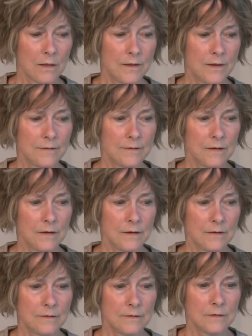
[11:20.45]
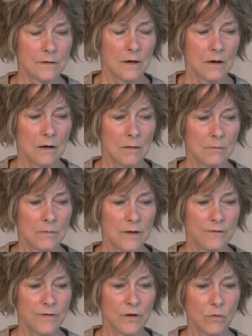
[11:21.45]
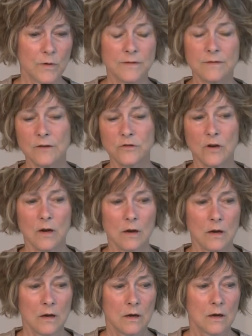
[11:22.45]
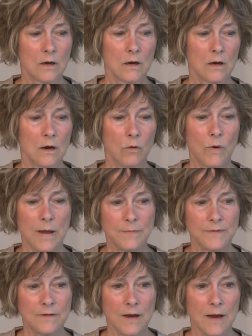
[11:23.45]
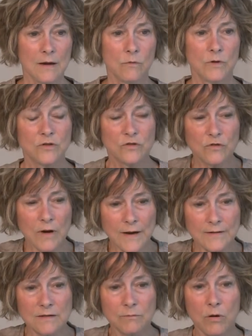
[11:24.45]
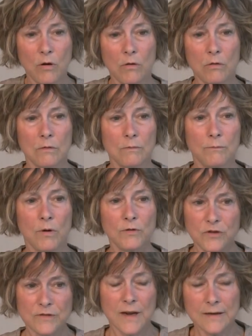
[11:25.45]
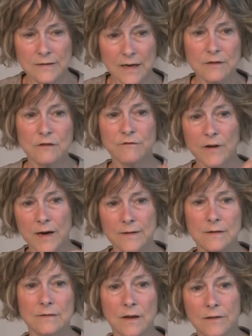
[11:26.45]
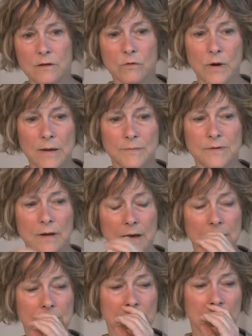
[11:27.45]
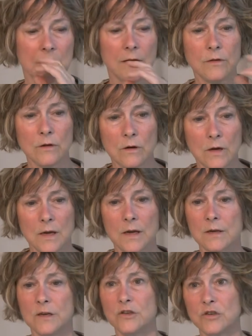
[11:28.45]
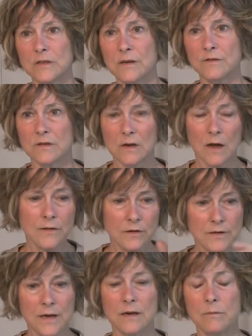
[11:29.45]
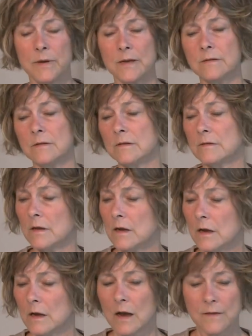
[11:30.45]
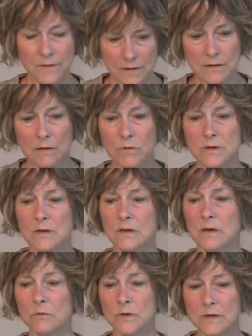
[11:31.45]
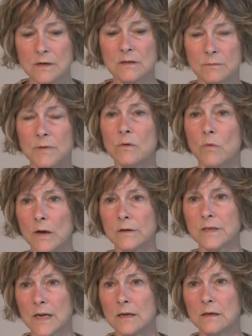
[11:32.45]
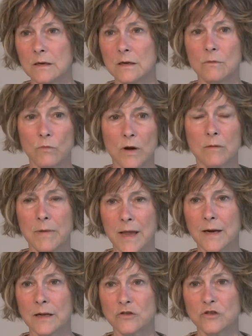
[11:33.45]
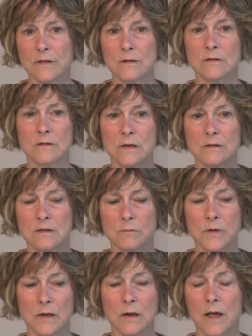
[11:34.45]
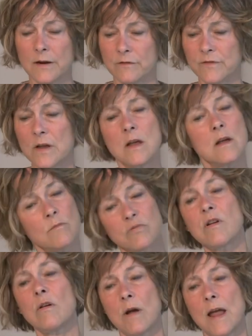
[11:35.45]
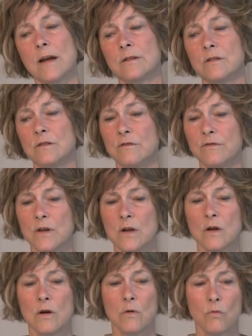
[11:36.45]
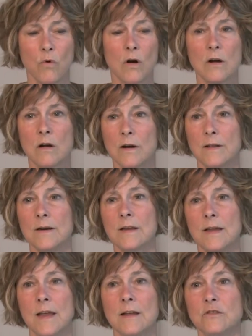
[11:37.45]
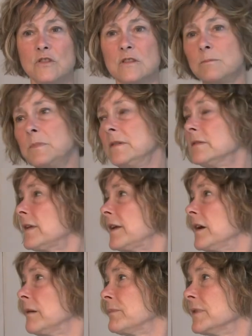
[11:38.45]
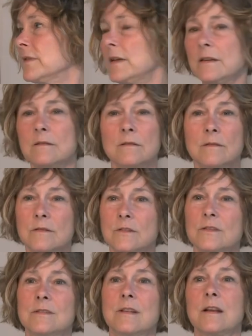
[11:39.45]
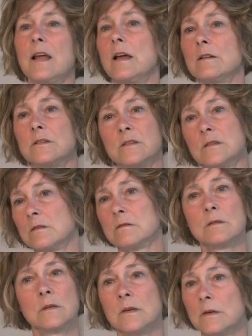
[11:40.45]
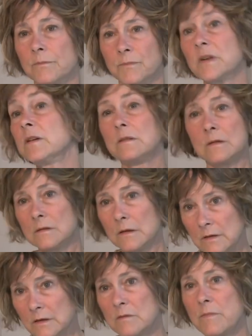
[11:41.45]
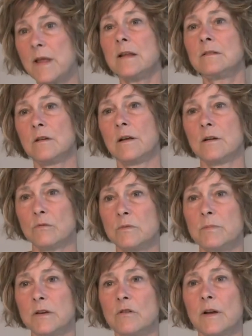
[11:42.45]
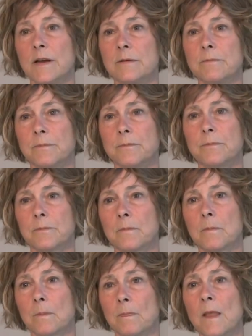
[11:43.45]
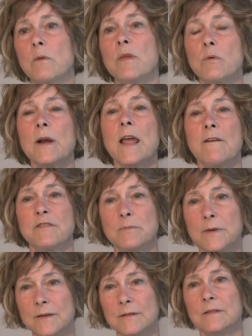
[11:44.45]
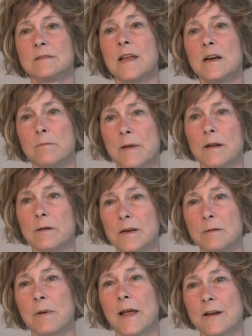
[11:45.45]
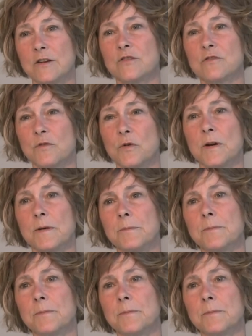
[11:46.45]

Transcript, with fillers: this is, um, if there were such a, a website which tries to pull, just identify these other websites and other initiatives and other databases, I think they would need it would need to be well tended and well managed. There needs to be a lot of proactive work on it. It can't just be set up and then just allowed to, because the demands on it would be great. There would have to be a sustainability package for it.